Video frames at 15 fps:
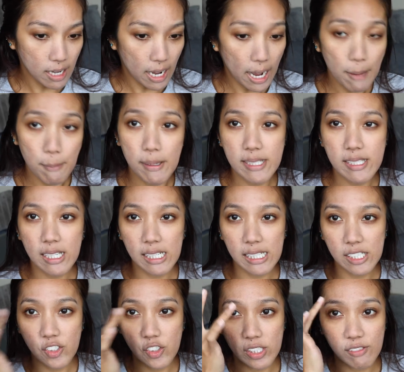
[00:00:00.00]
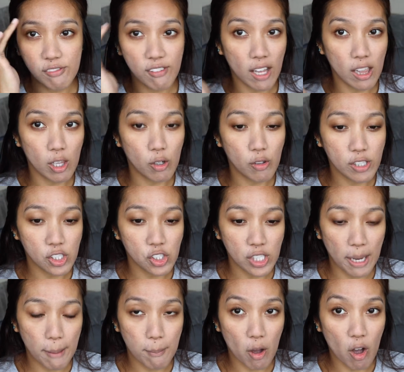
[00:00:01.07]
I basically just follow the
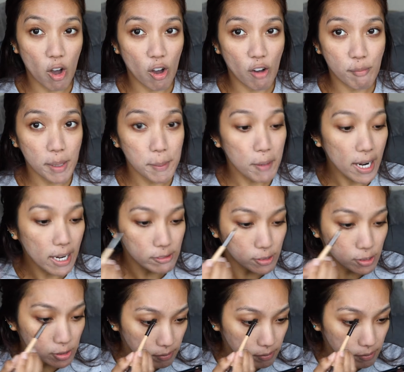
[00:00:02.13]
shape of my brows.